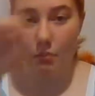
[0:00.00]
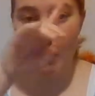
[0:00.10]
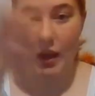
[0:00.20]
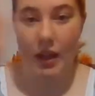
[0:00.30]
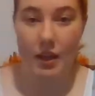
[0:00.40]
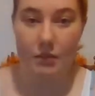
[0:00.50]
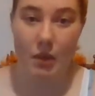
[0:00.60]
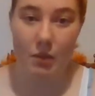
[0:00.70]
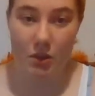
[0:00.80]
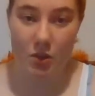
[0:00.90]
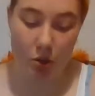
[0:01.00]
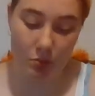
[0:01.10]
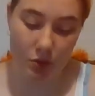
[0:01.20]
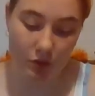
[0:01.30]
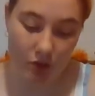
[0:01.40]
My head may be
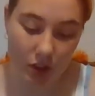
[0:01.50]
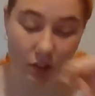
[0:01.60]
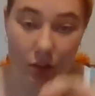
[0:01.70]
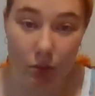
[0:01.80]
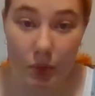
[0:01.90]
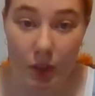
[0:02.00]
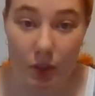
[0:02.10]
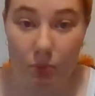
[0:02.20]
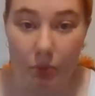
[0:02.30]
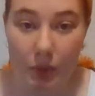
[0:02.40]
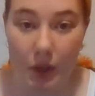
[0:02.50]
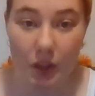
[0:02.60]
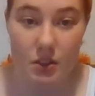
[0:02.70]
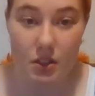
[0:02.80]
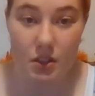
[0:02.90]
chopped off a little bit,
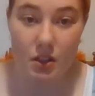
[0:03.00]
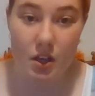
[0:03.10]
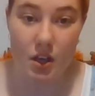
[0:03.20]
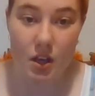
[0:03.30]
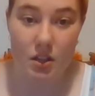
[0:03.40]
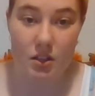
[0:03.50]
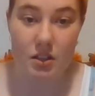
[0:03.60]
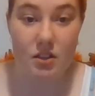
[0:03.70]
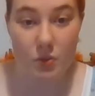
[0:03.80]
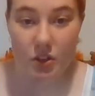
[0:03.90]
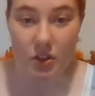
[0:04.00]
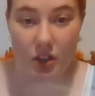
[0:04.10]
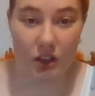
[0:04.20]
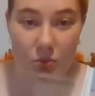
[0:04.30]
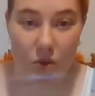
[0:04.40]
but this is where you
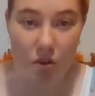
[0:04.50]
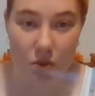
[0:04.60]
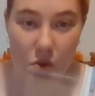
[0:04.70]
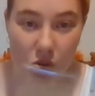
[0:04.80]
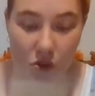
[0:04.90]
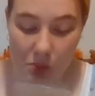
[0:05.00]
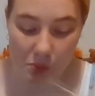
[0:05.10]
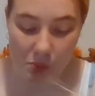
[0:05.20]
guys are more